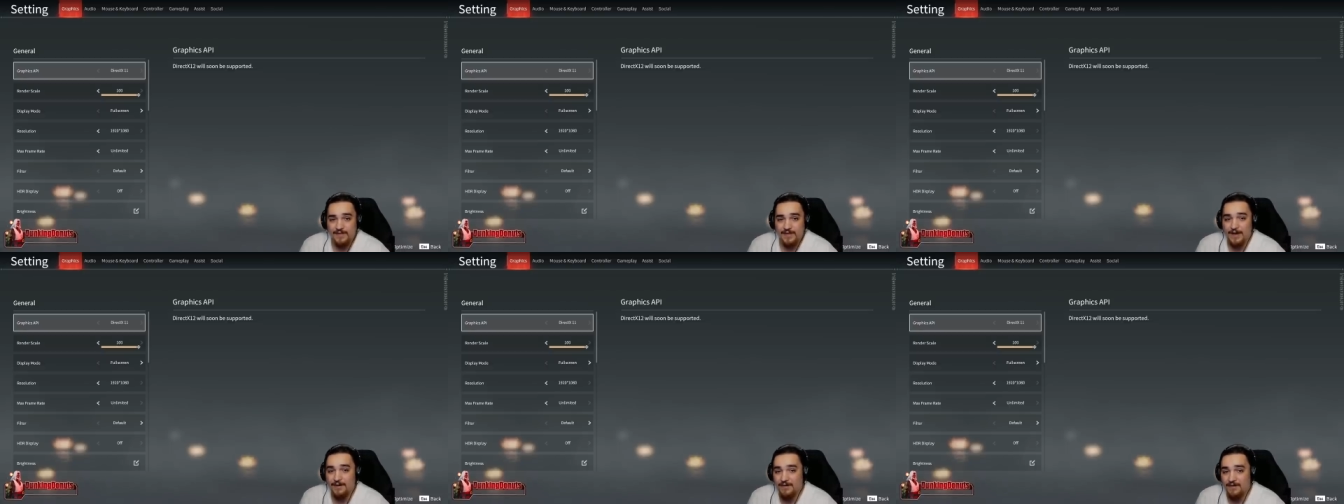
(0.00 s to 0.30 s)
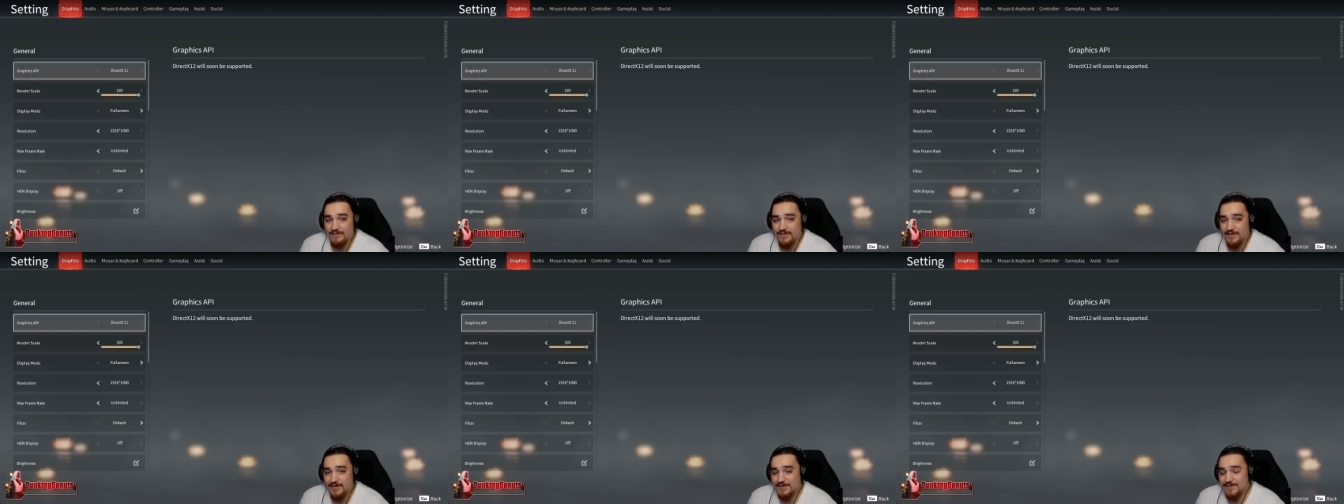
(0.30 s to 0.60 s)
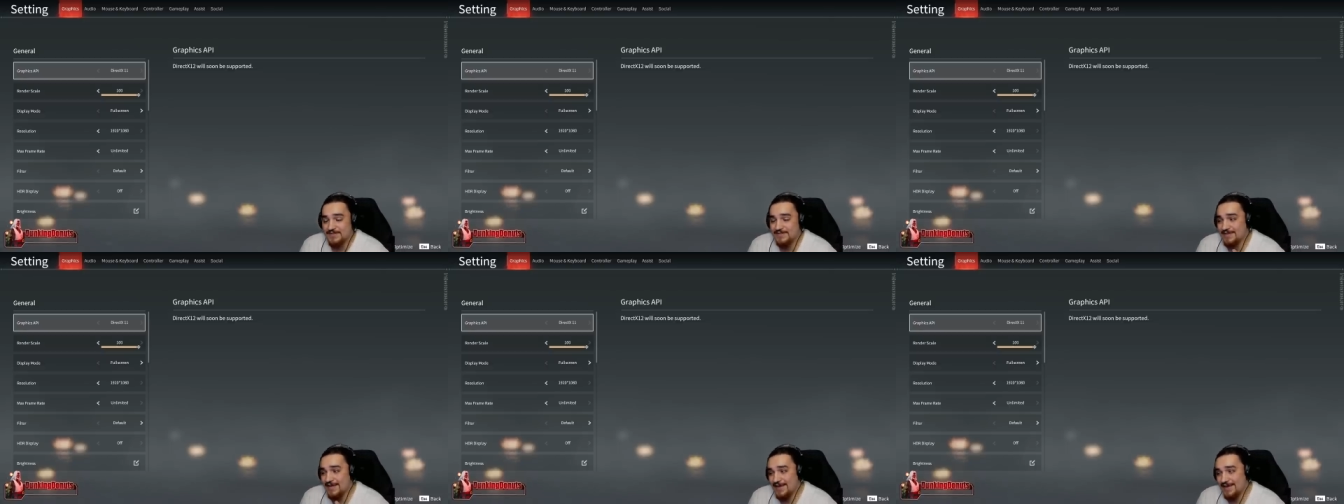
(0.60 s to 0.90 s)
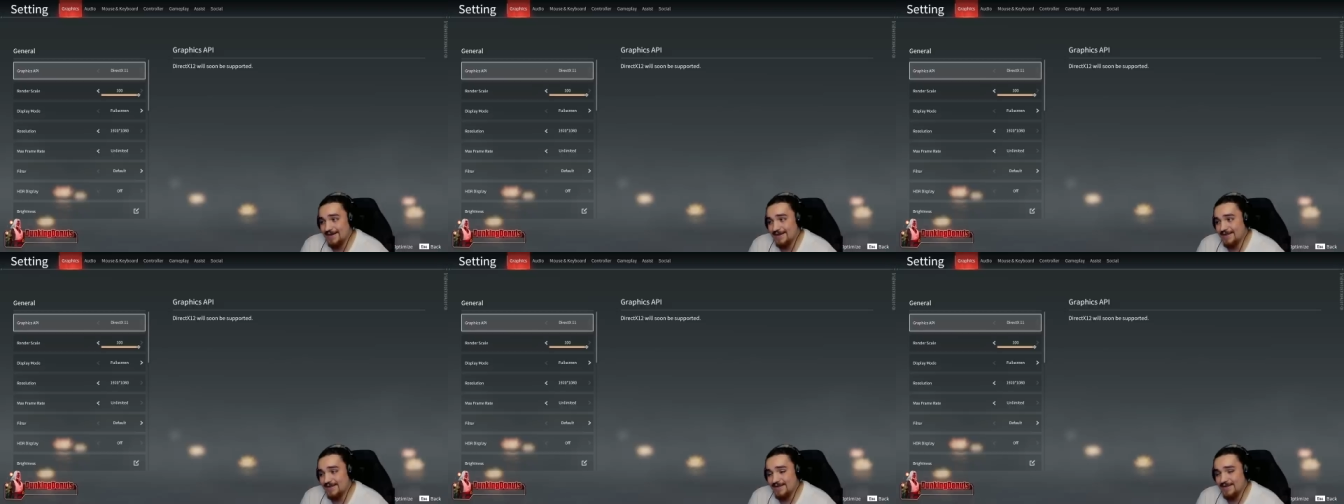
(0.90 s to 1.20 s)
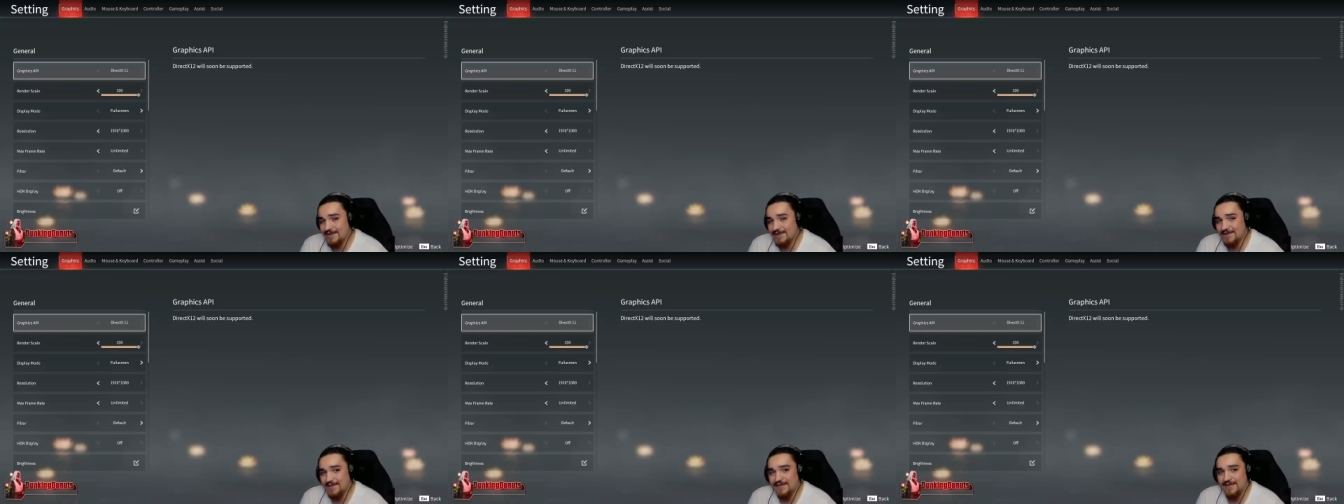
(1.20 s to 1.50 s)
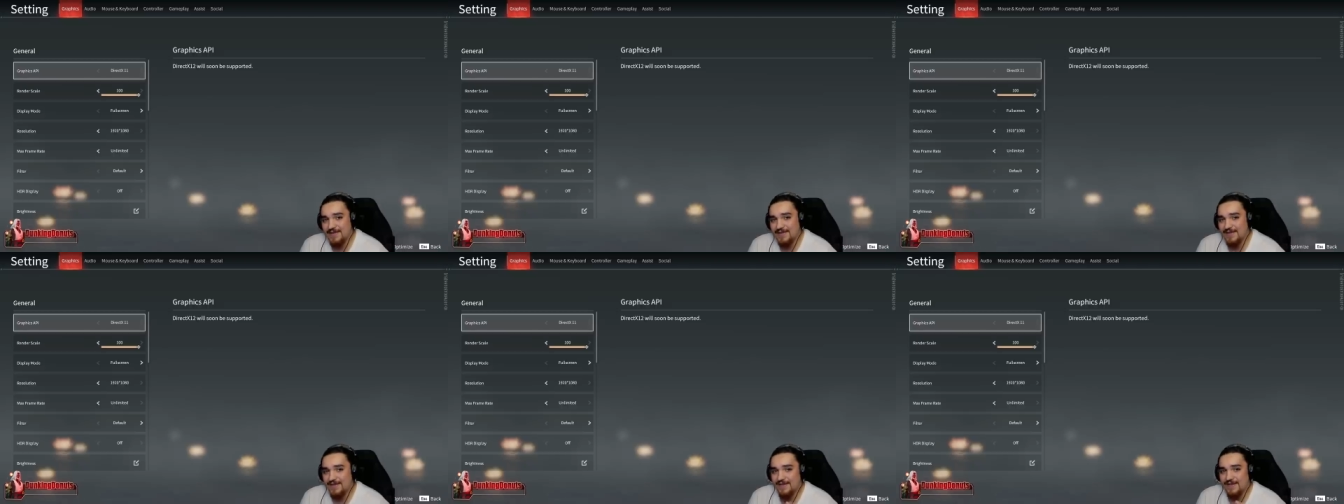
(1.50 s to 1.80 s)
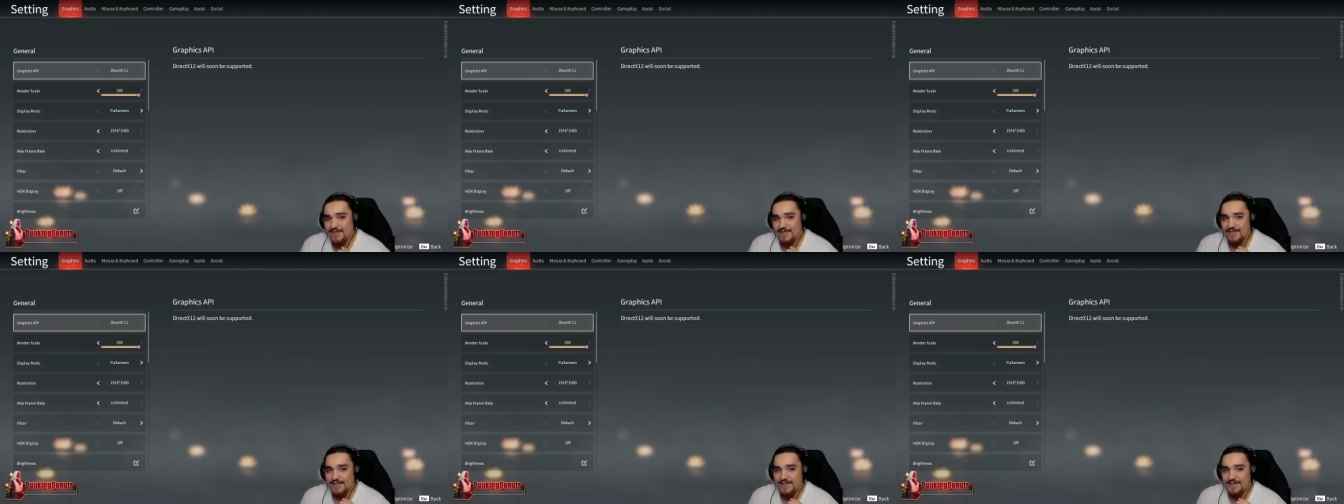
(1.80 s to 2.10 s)
However, sadly,
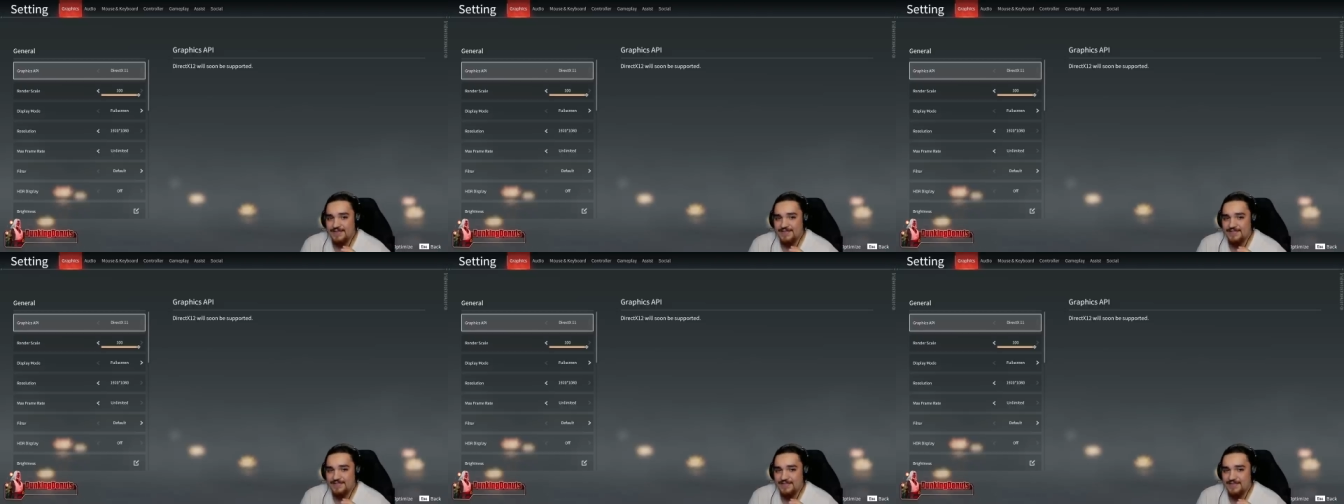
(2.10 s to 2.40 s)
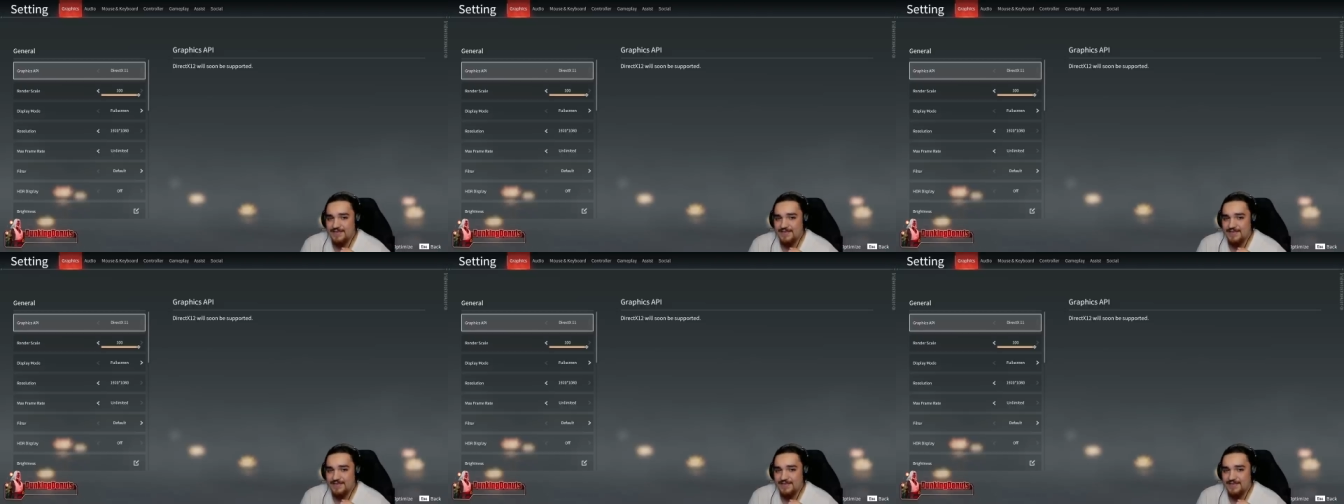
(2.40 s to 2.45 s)
this